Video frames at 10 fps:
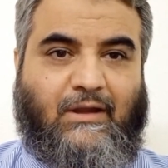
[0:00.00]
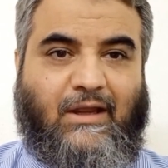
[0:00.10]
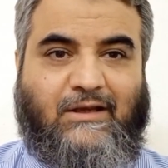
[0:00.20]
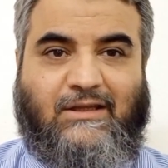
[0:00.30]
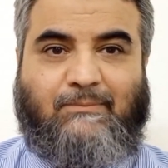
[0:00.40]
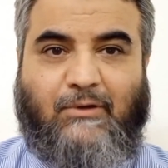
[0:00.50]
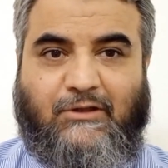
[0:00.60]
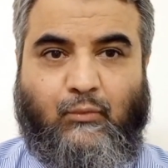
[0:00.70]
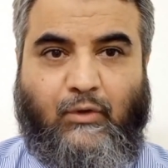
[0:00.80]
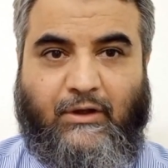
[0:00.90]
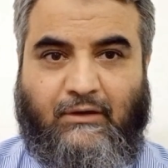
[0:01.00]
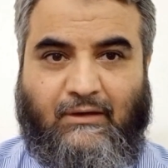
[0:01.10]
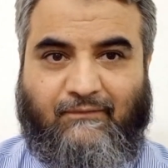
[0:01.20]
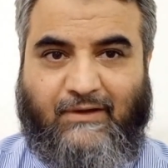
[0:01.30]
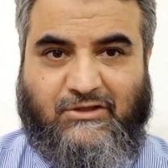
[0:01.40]
and keep other viral
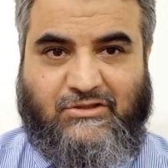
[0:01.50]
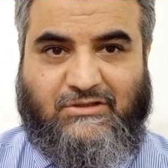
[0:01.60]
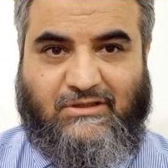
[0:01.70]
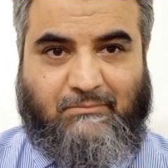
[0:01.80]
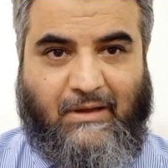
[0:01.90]
infections in